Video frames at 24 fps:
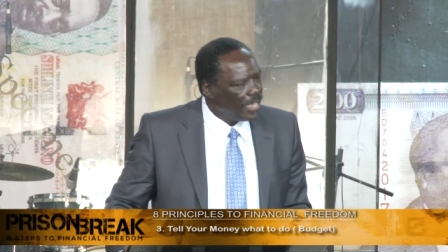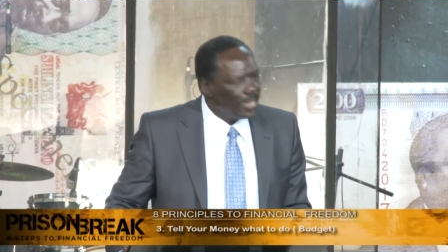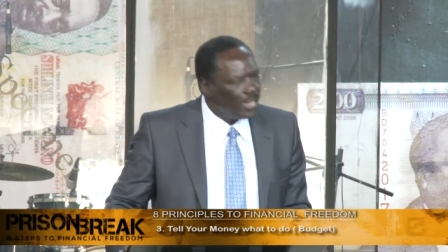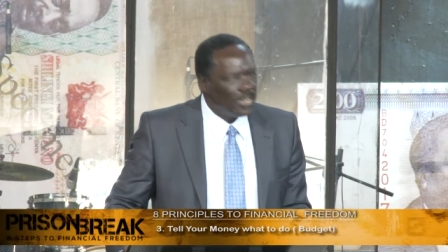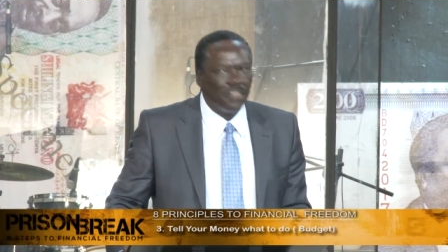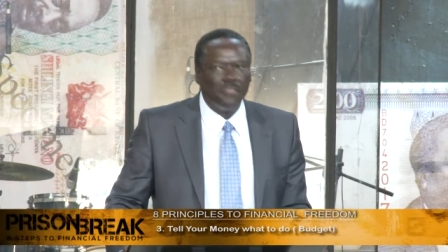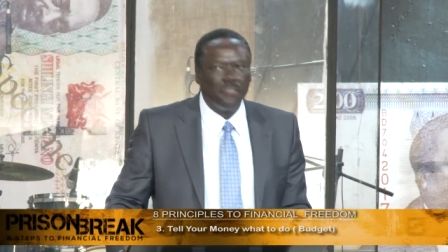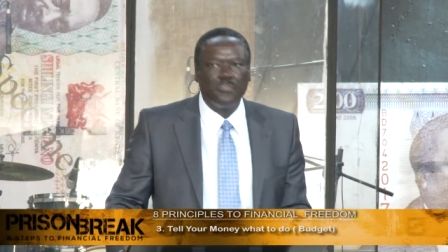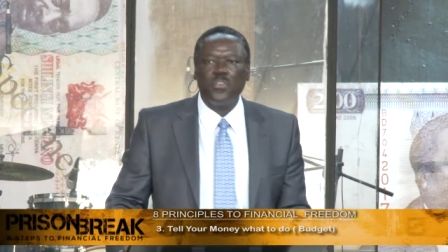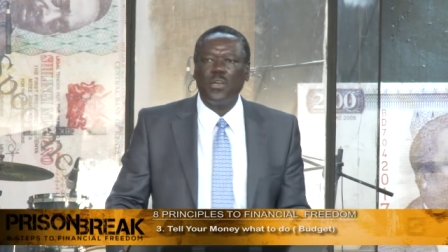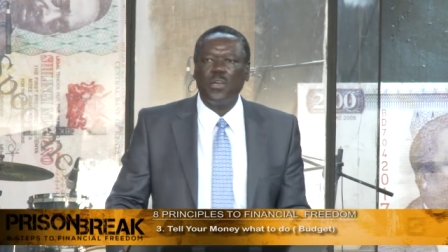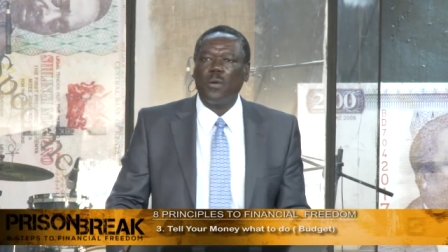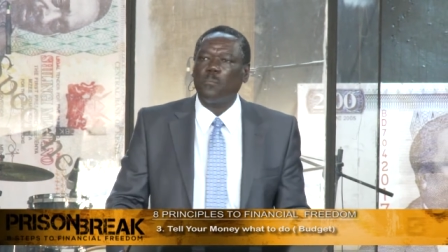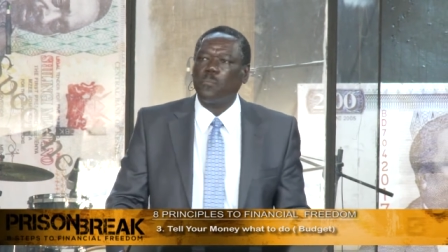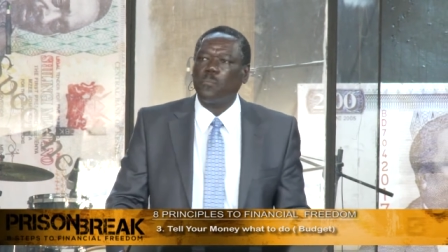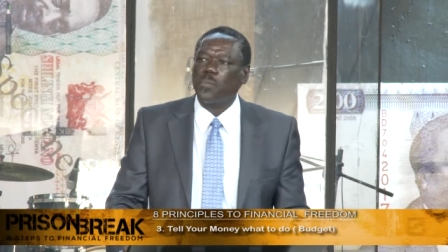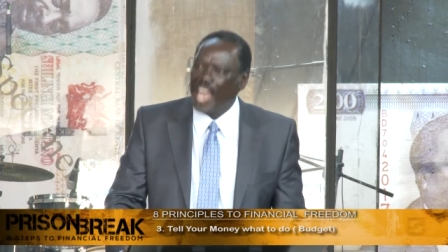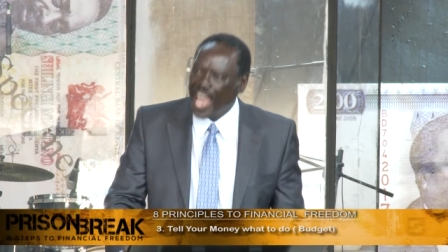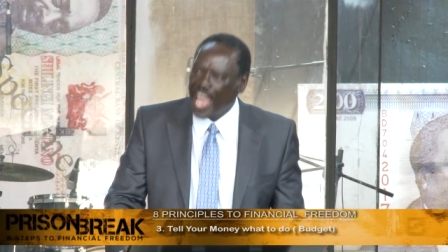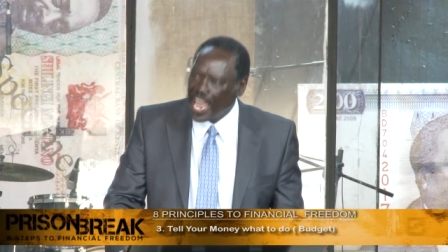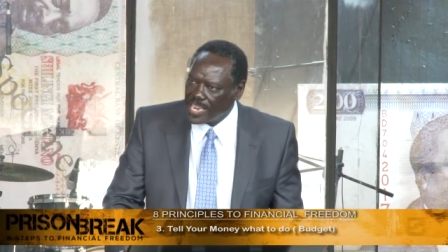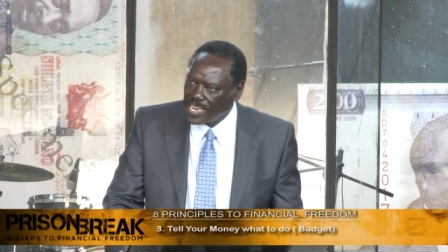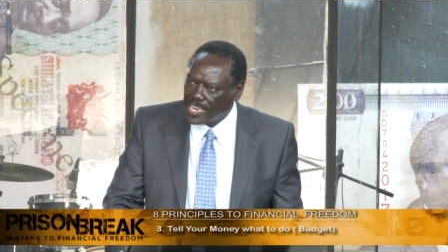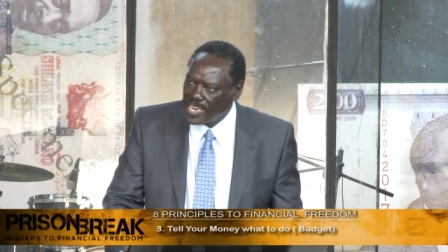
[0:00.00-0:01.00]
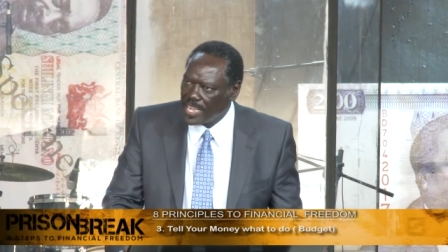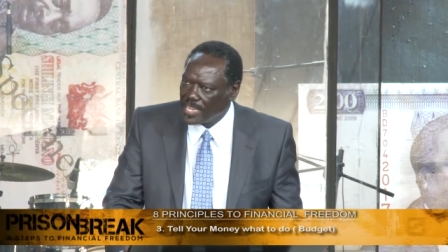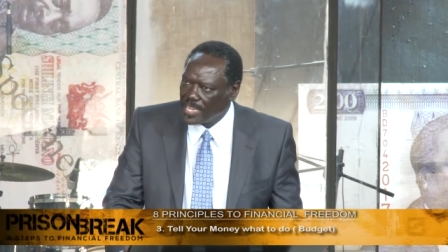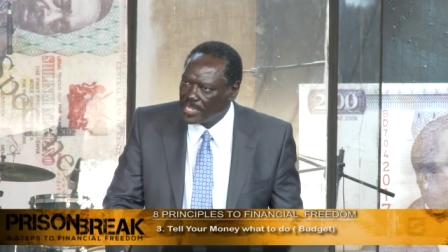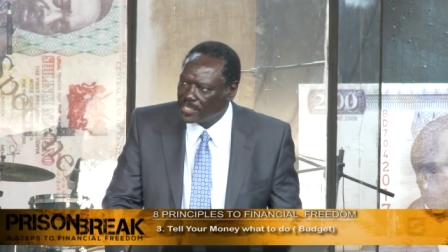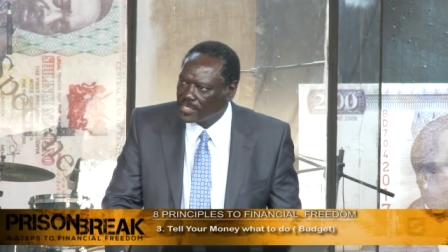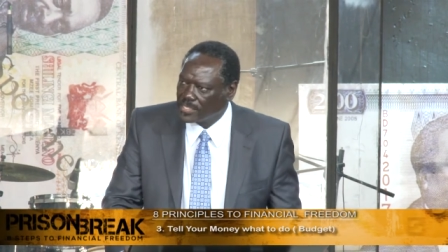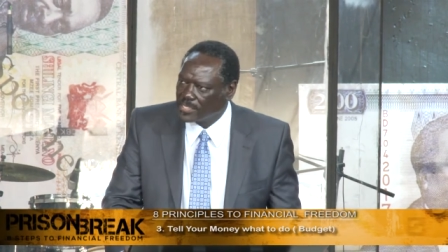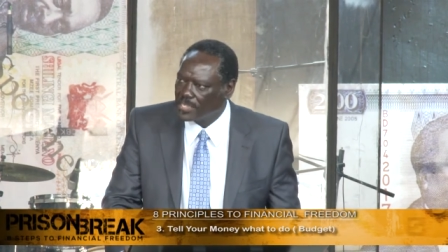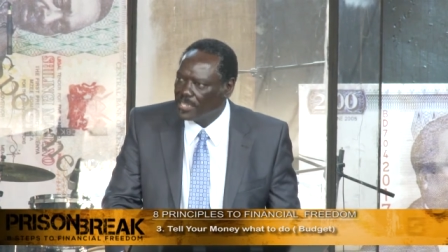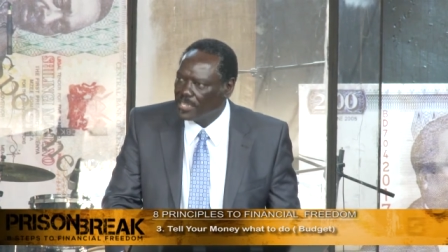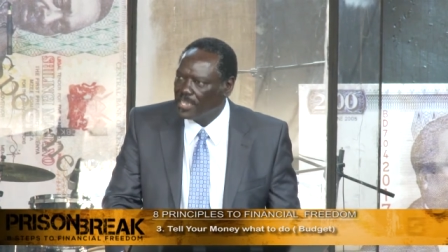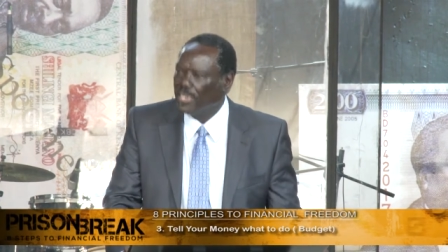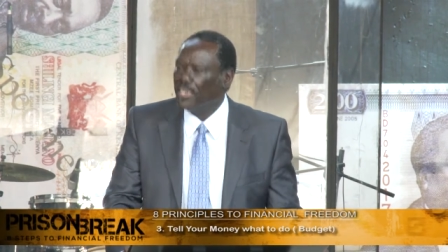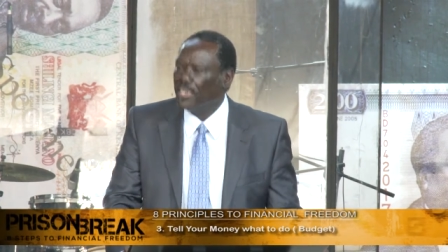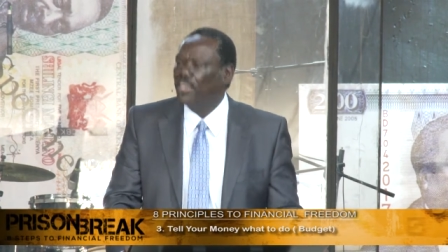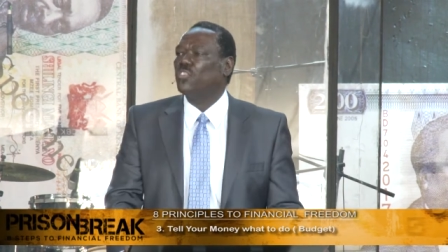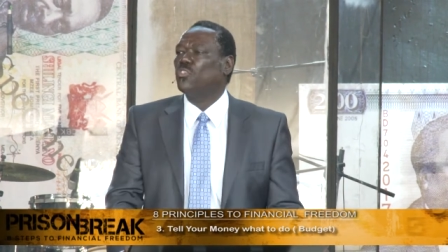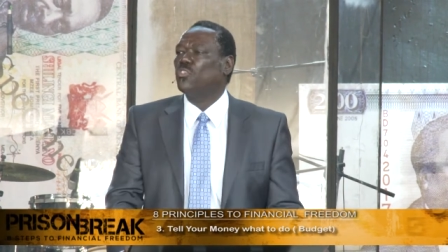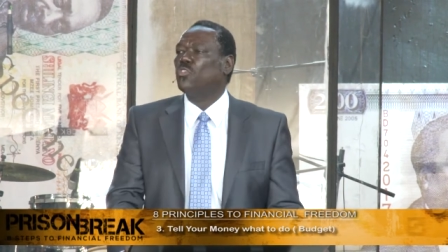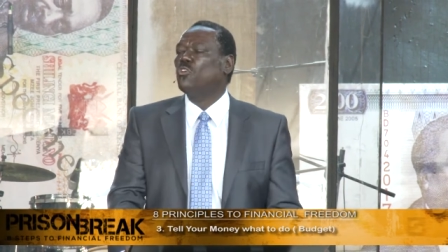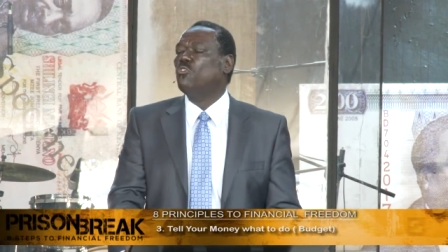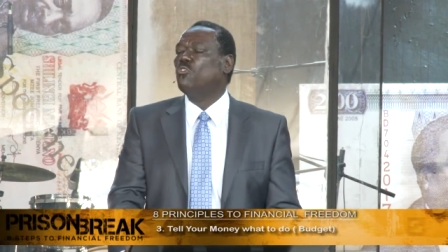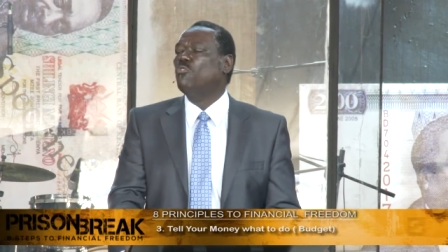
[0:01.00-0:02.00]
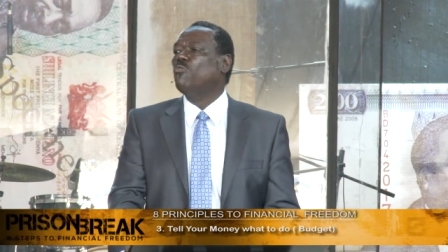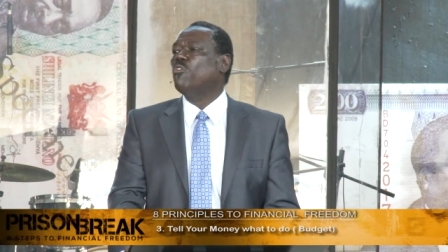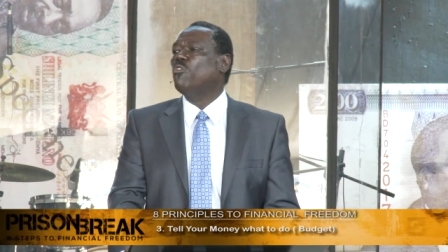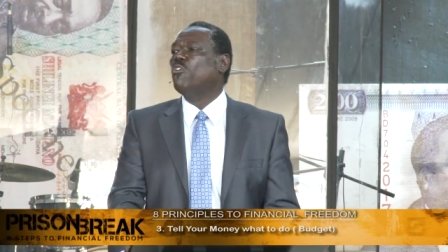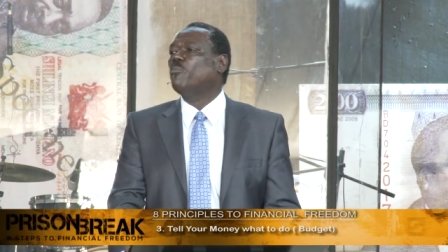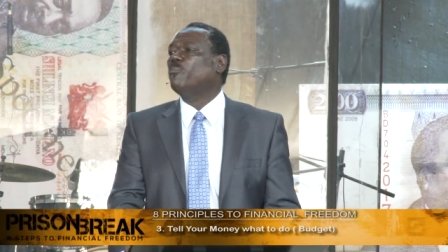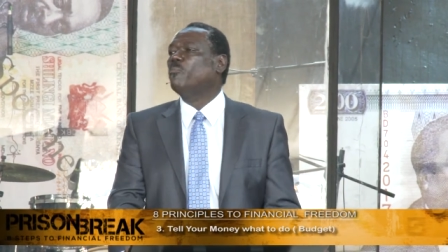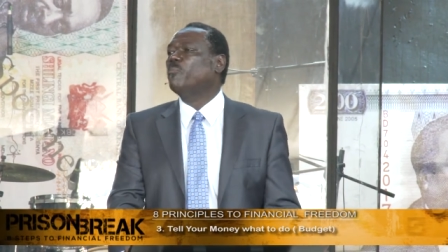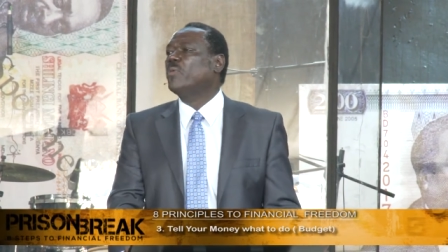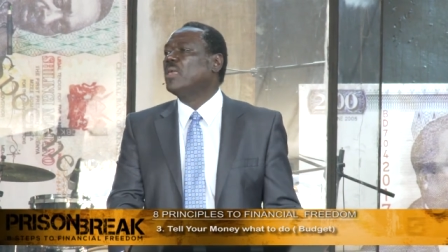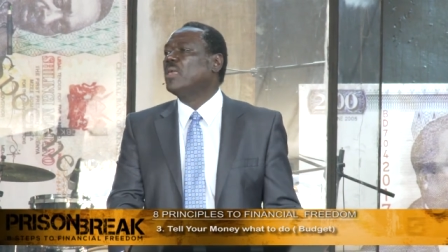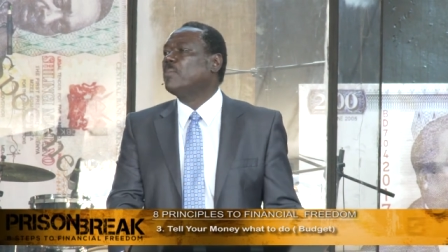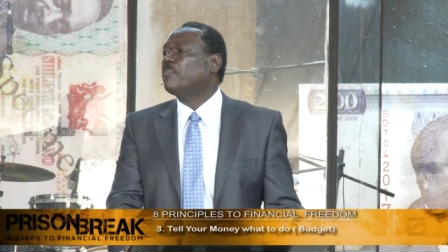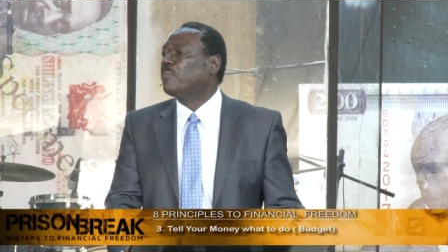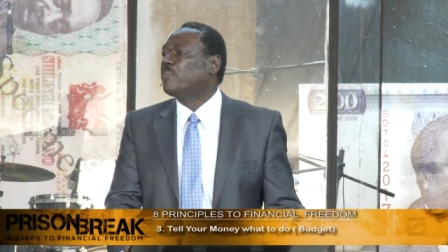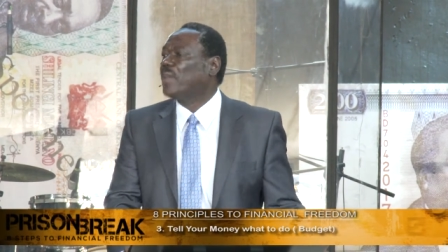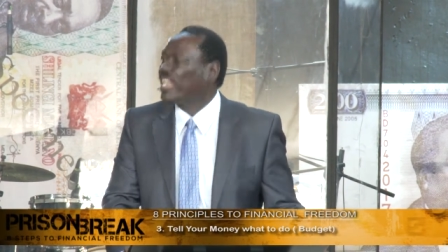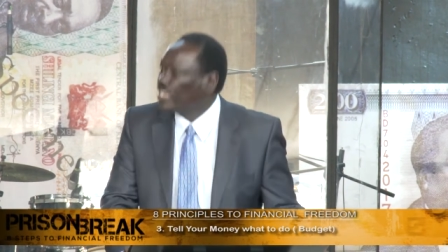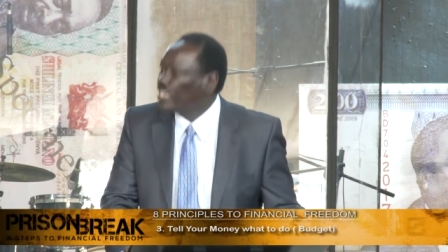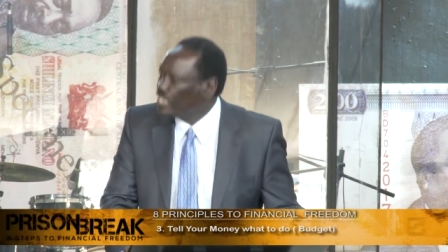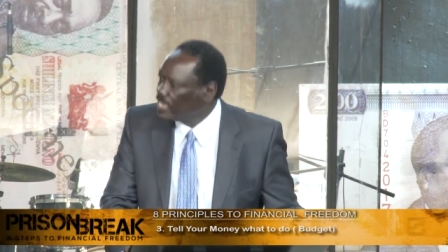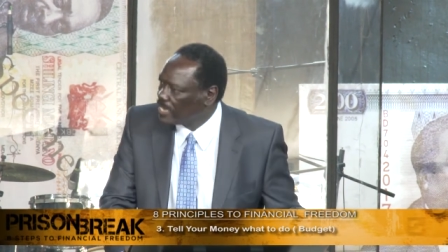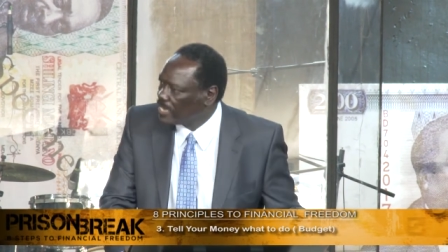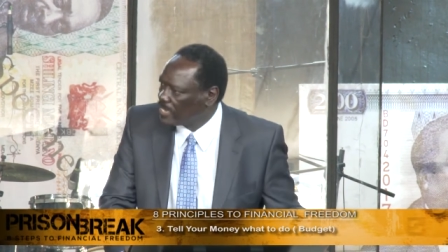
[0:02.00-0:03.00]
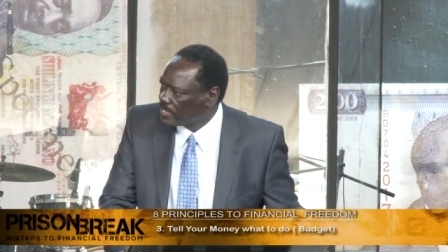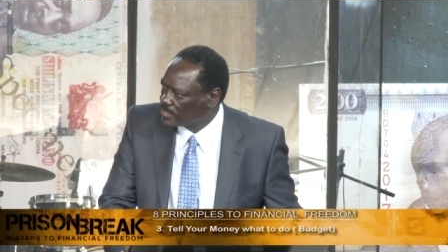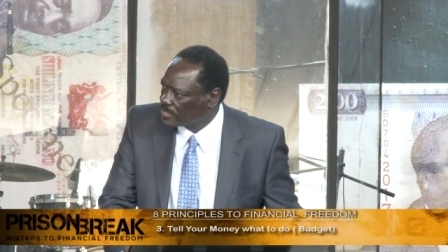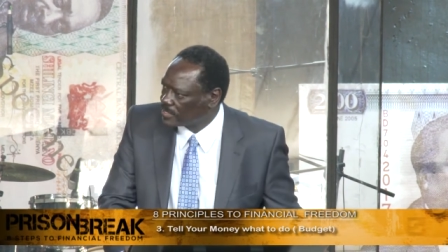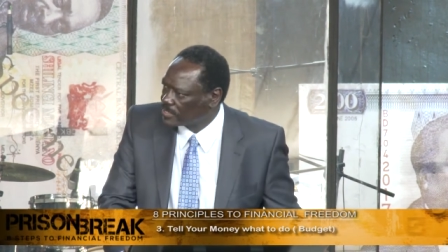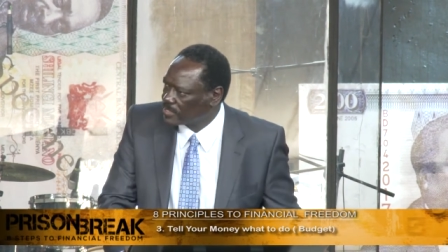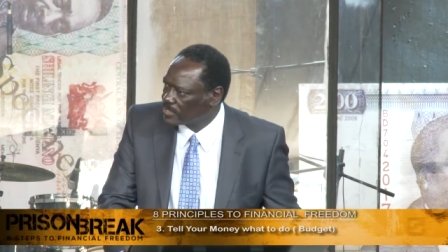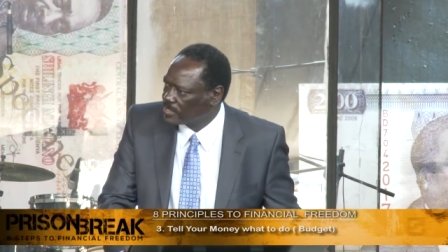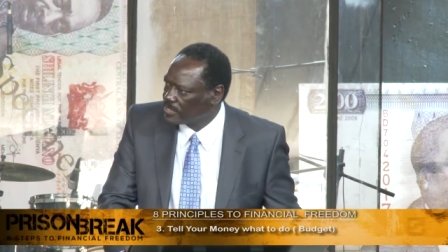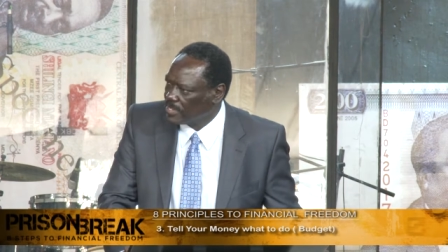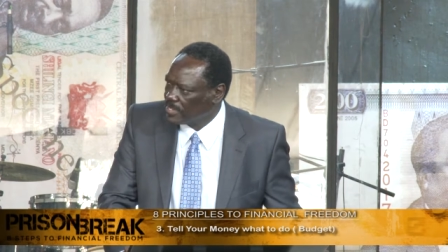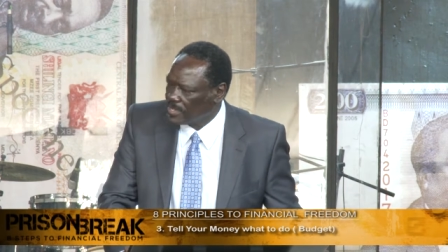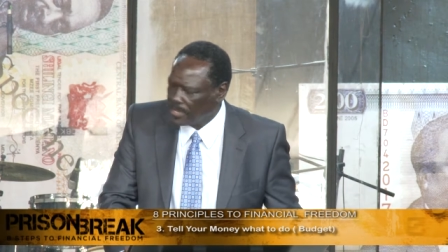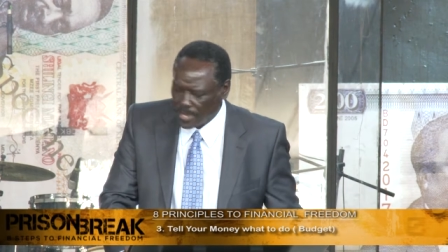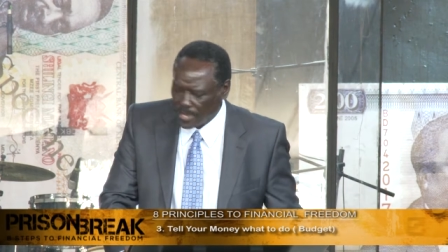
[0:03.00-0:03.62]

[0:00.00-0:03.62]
And if you're planless, you will be penniless.